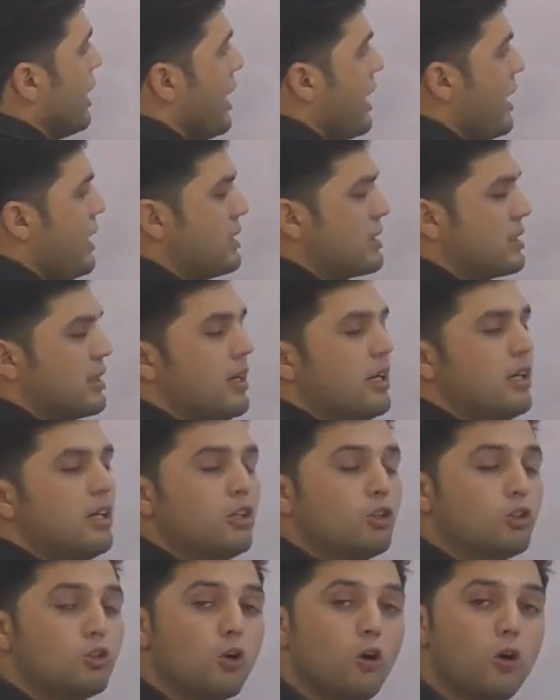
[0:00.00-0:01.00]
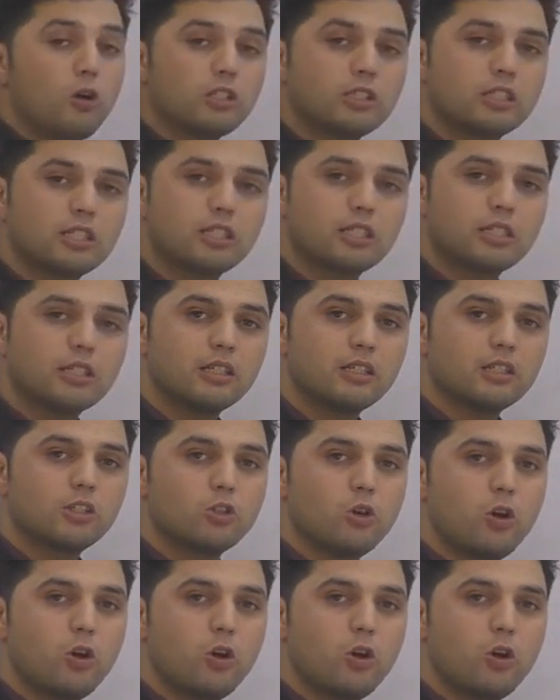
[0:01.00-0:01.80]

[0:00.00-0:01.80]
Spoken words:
is talked.